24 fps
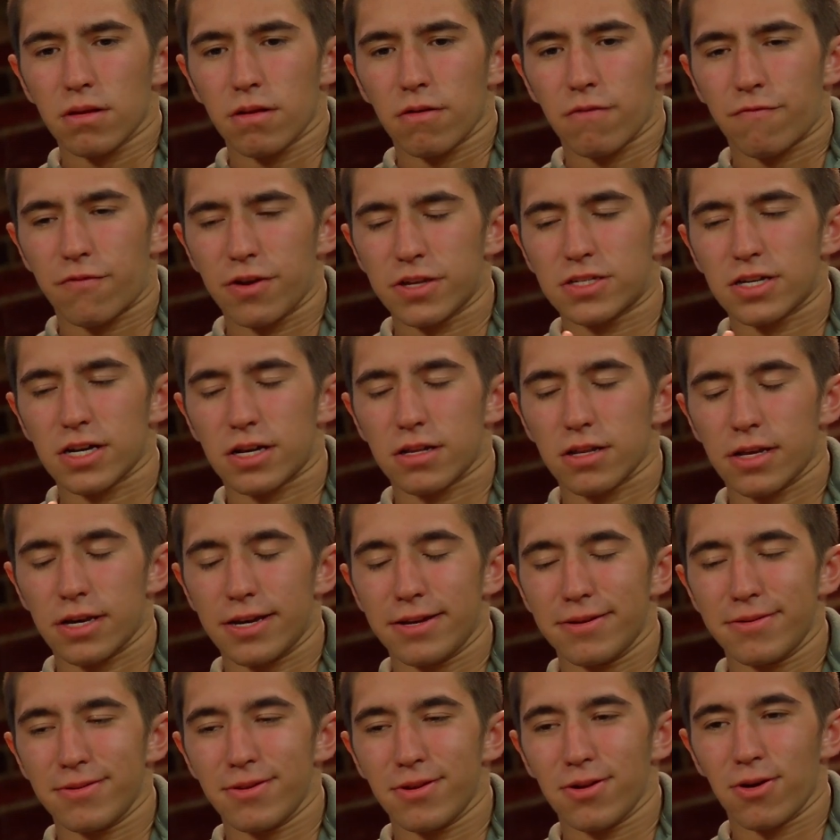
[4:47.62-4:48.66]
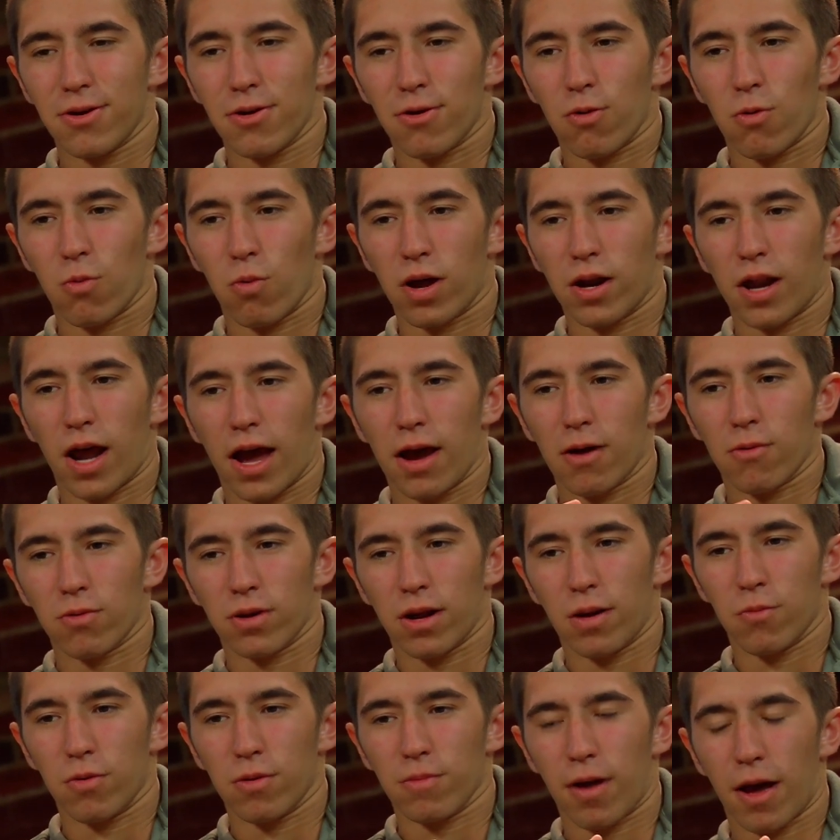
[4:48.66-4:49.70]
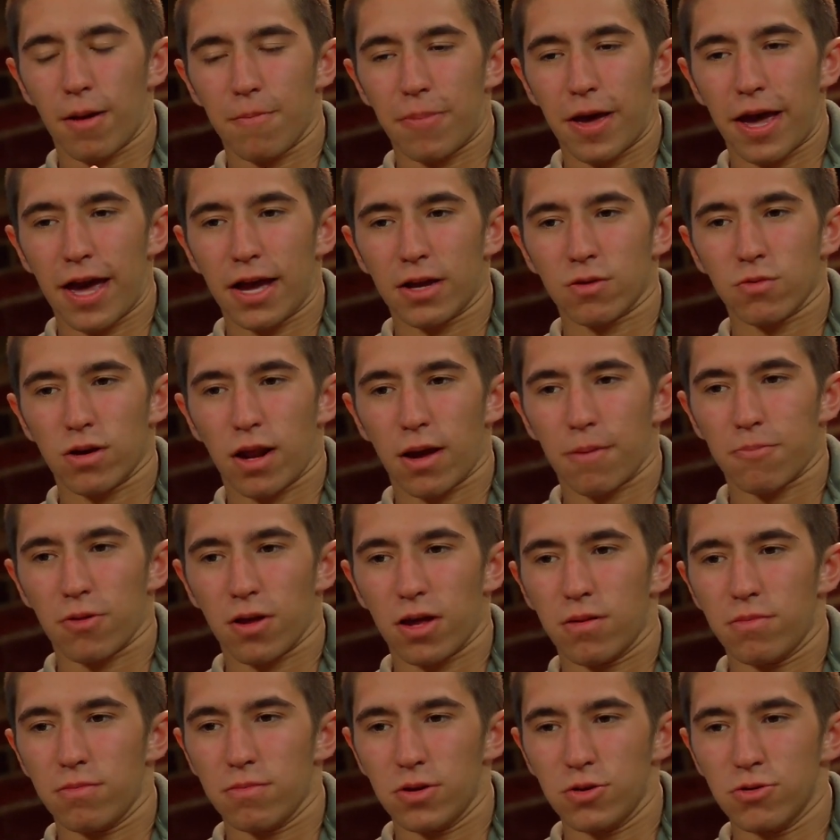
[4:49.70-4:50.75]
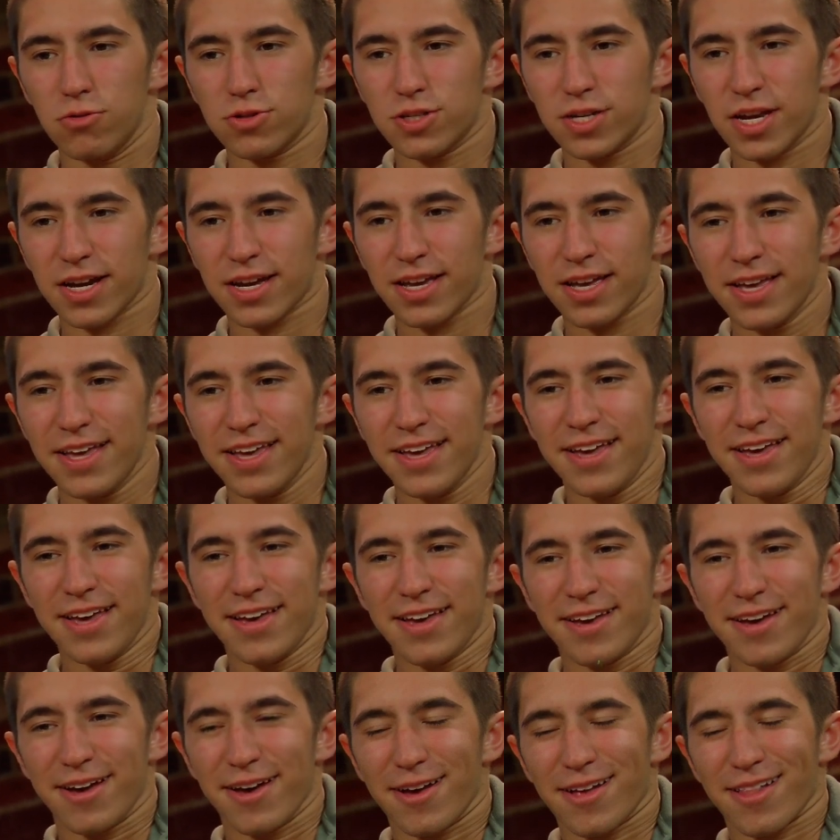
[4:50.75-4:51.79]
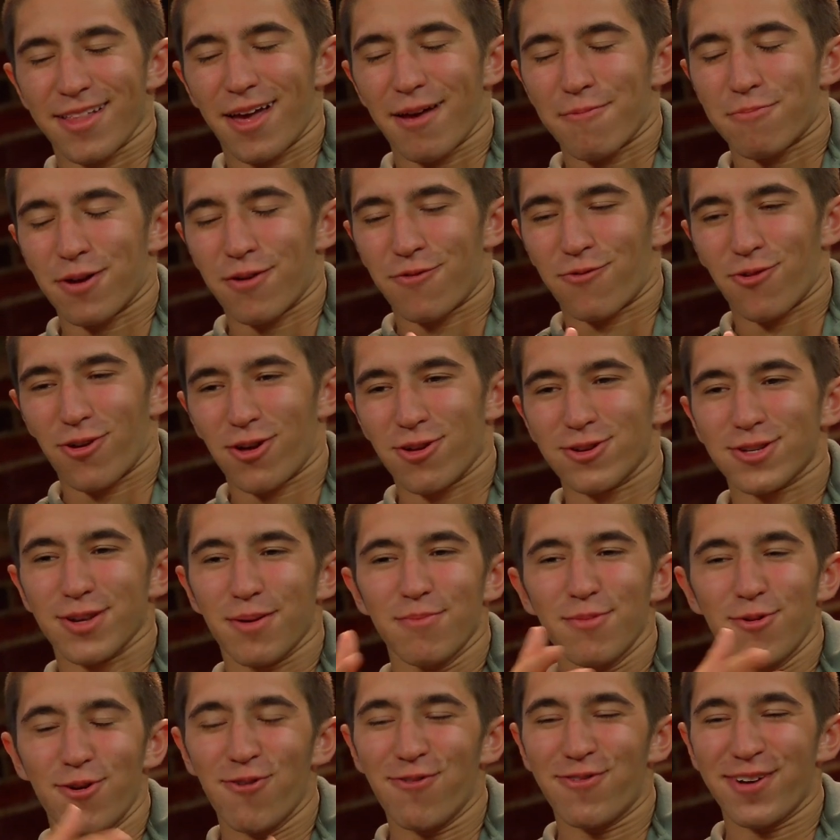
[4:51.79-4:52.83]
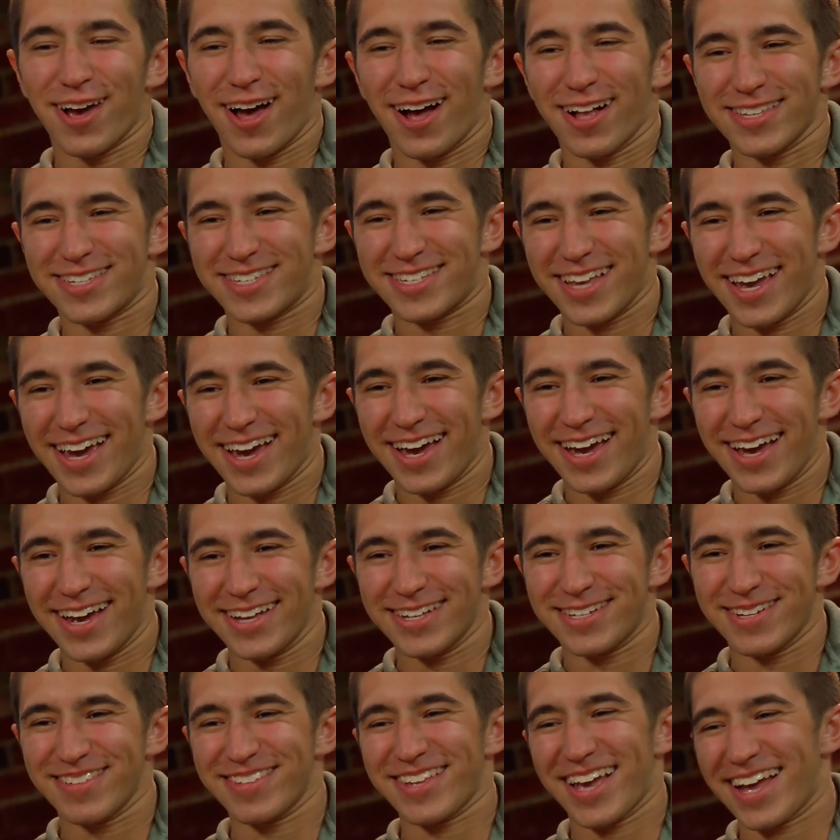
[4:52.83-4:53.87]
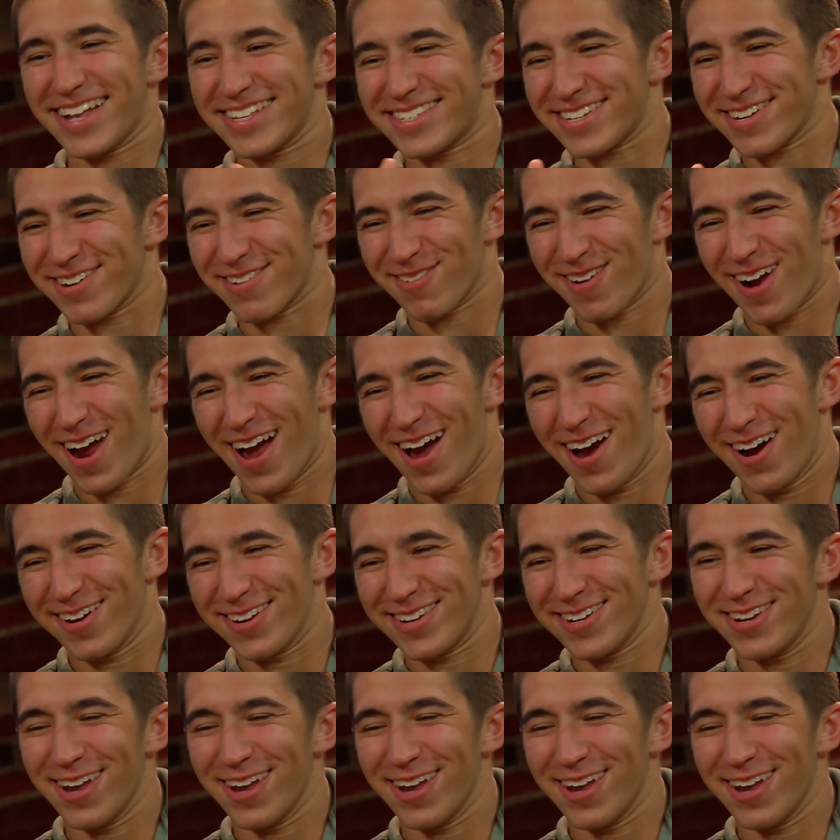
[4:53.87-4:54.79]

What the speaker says: Physically, when I'm with my band, when I play music, I play for others, I'm moving on stage and dancing around, you